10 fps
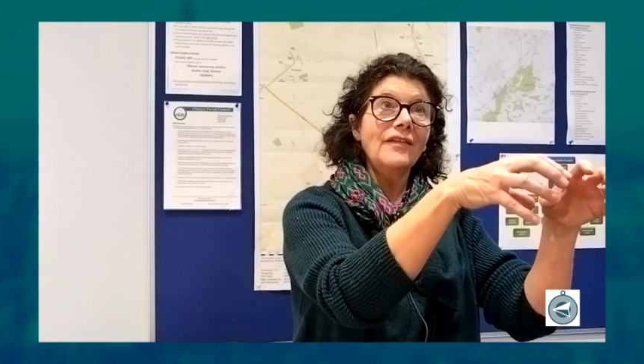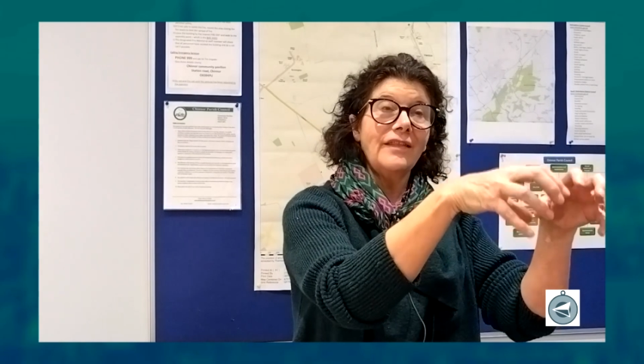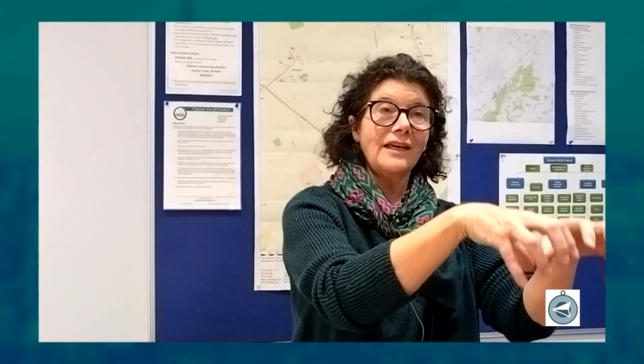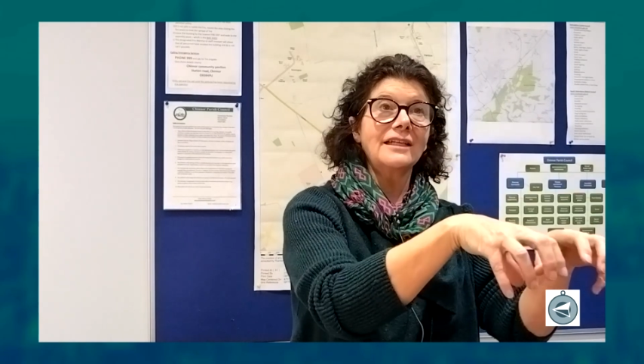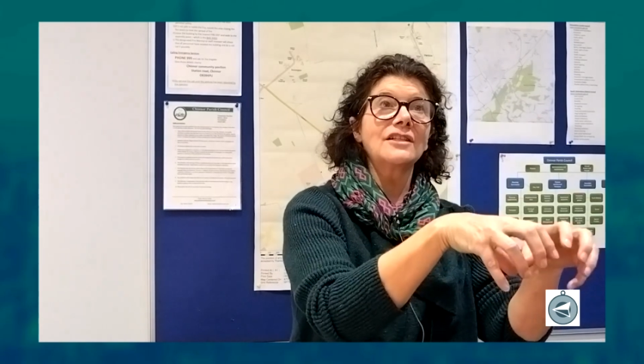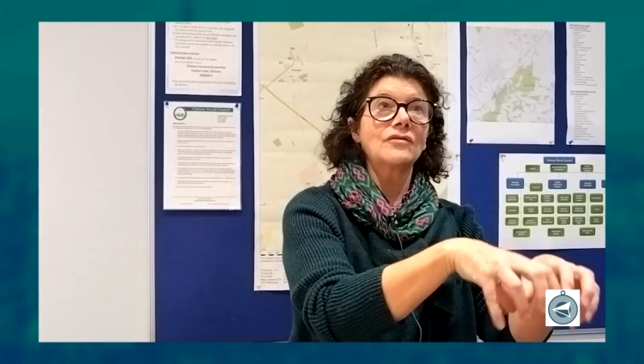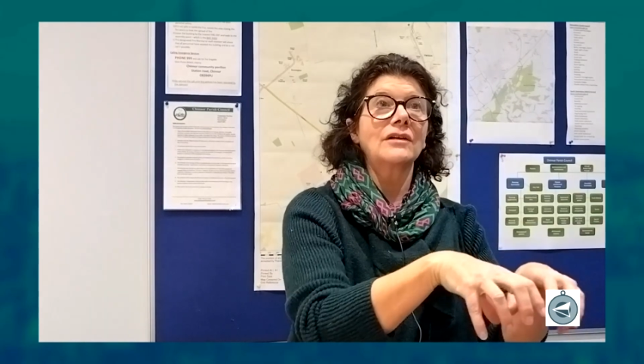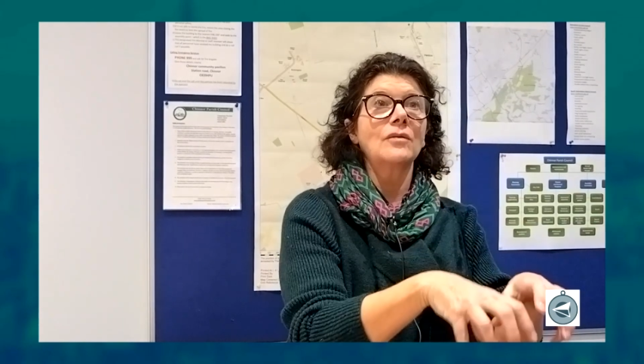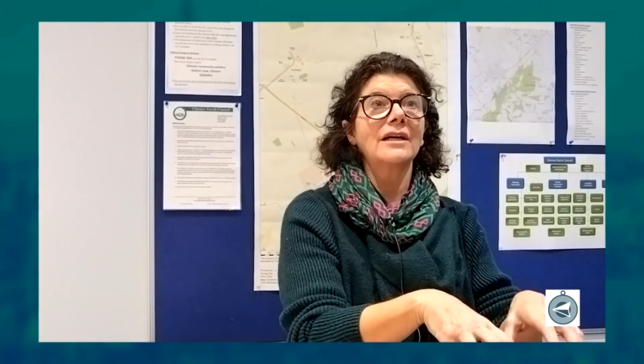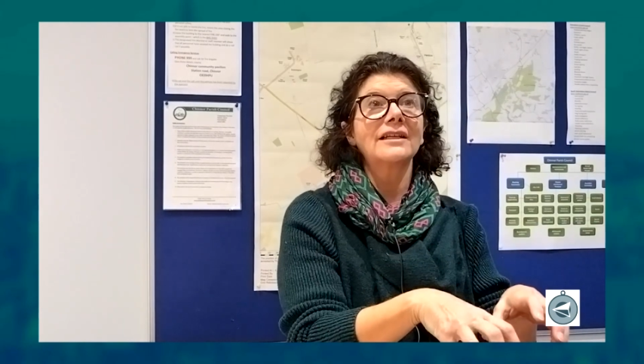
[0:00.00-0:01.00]
that is
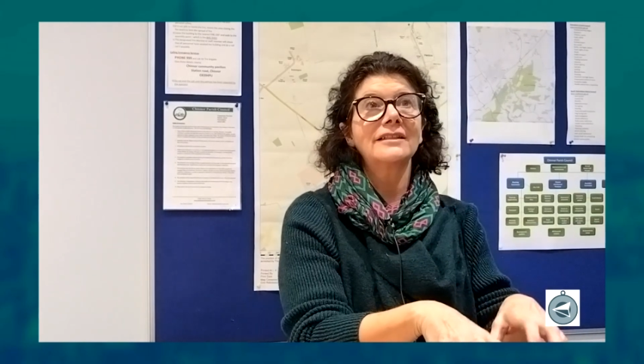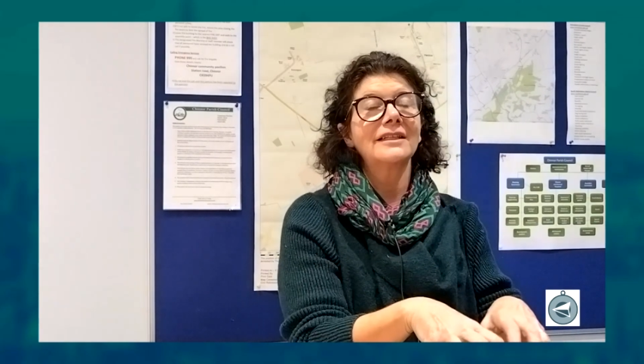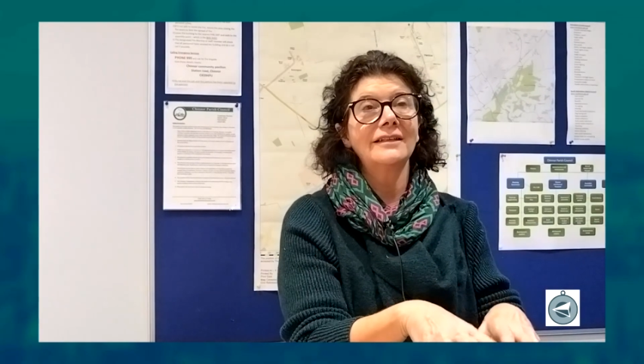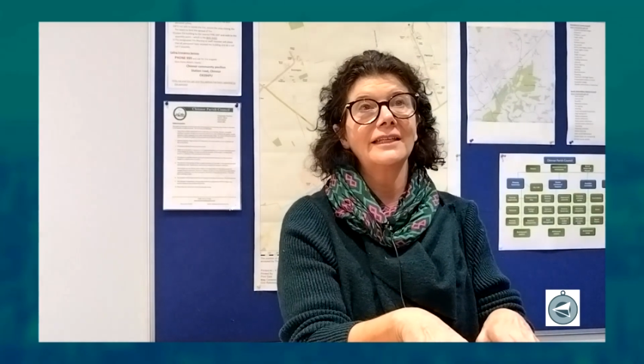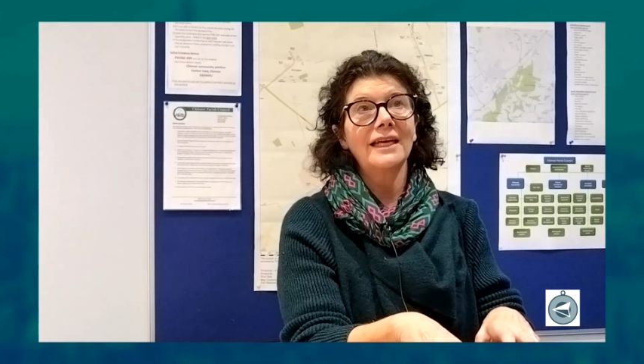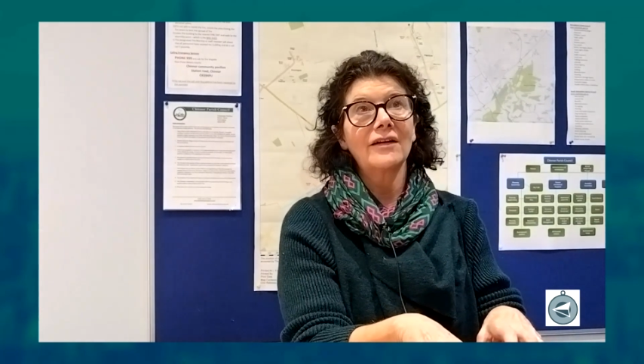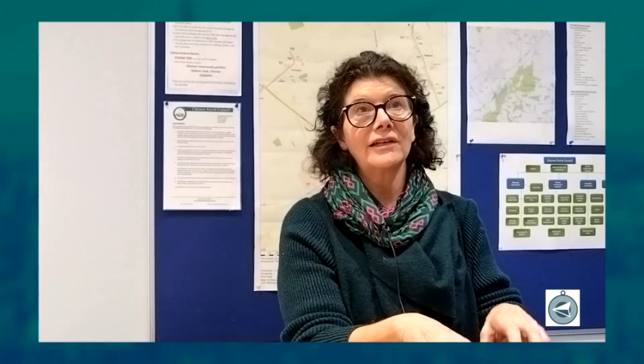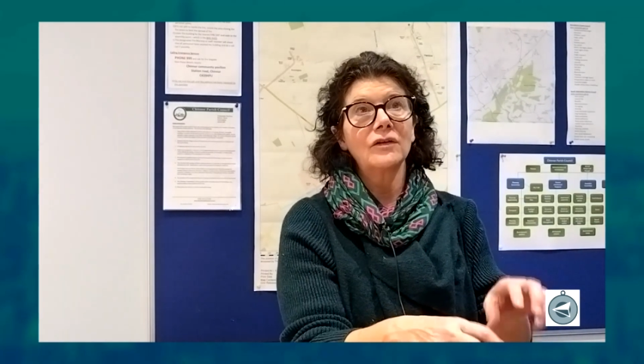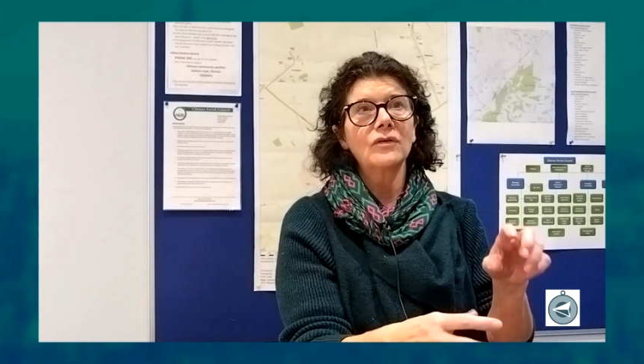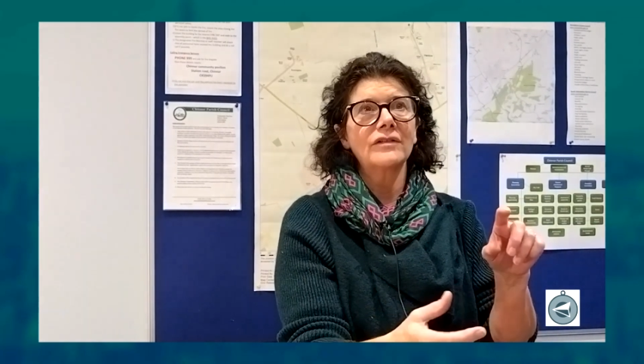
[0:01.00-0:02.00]
required in the
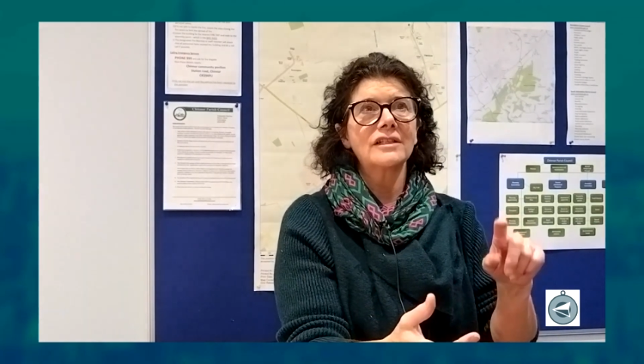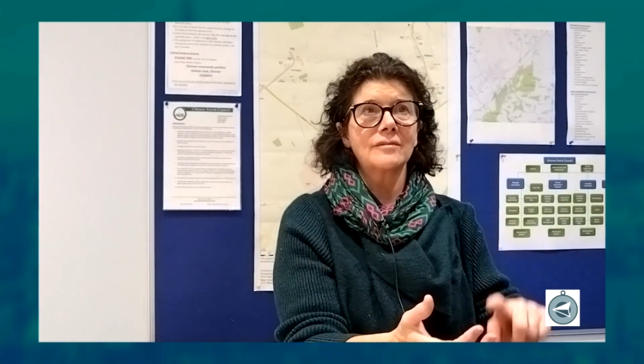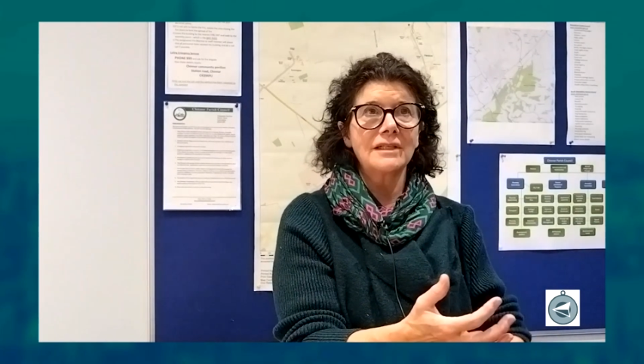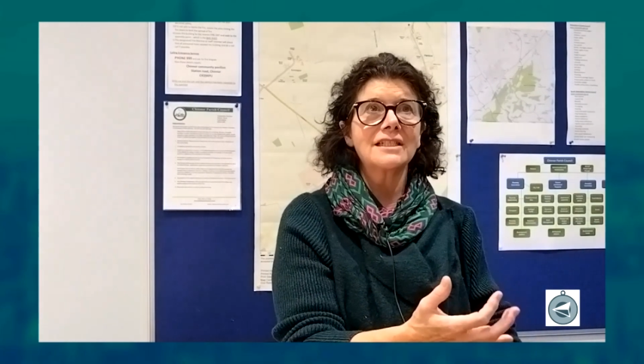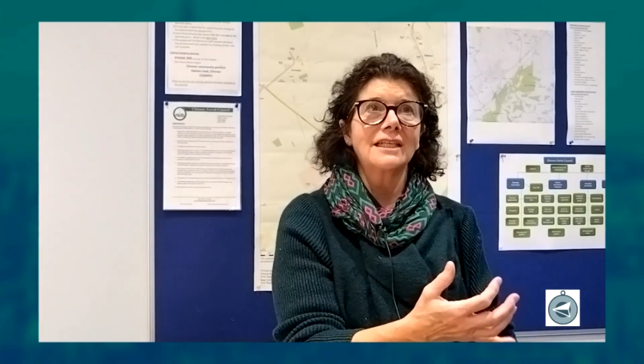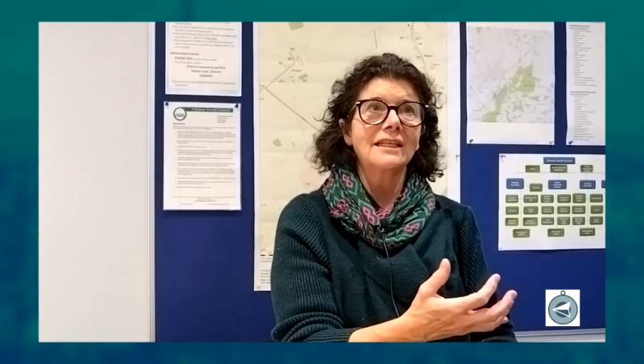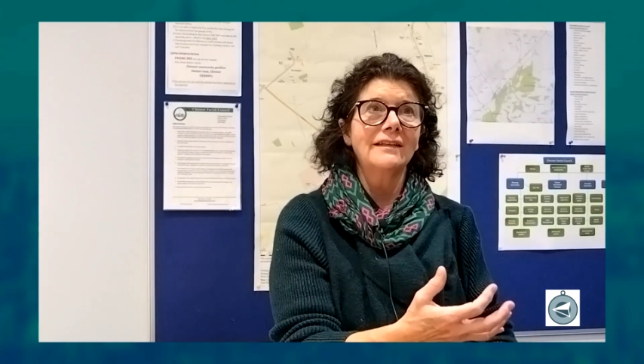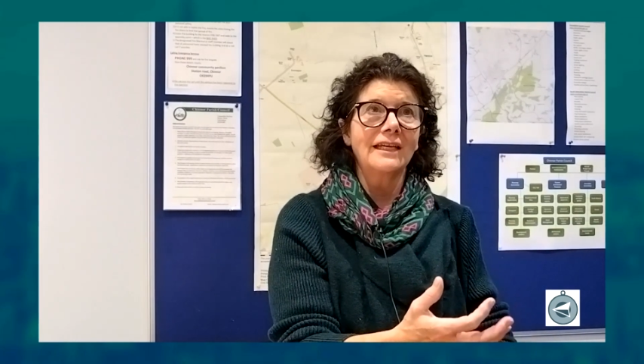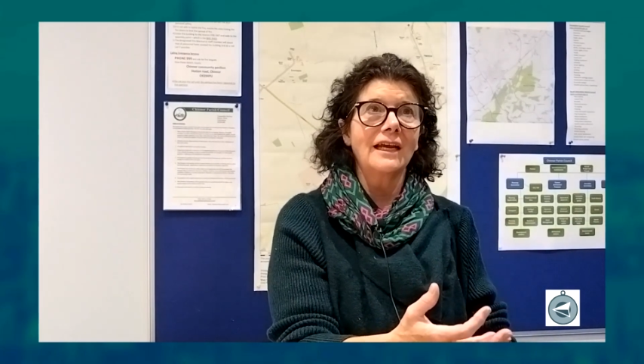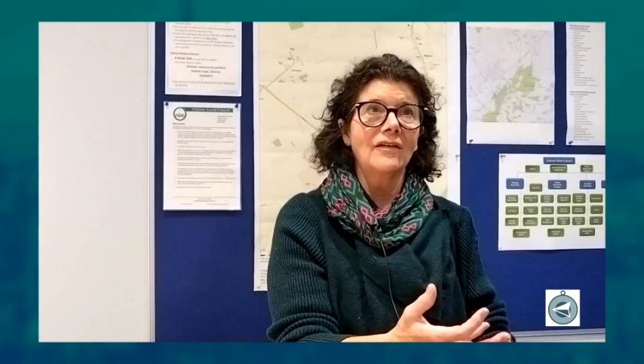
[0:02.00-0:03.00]
area or that's missing in
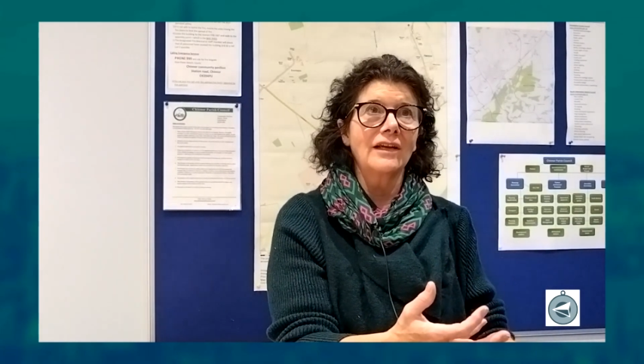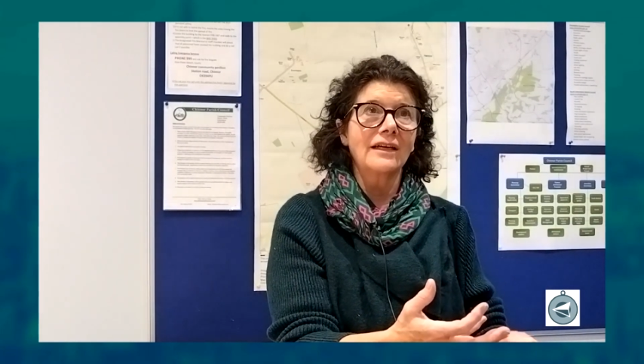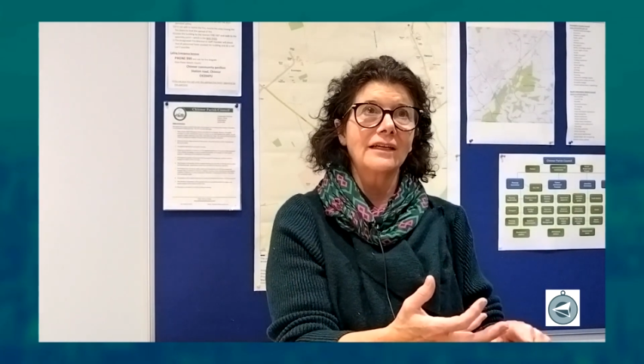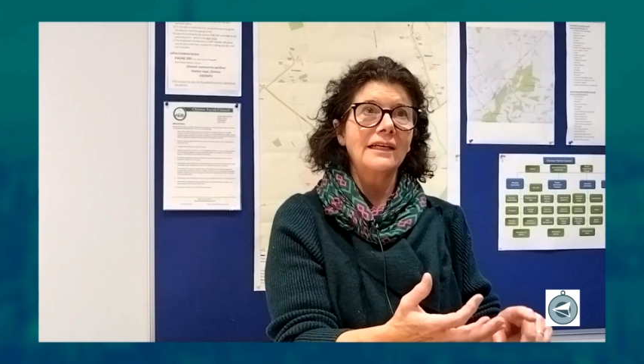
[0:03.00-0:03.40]
the area?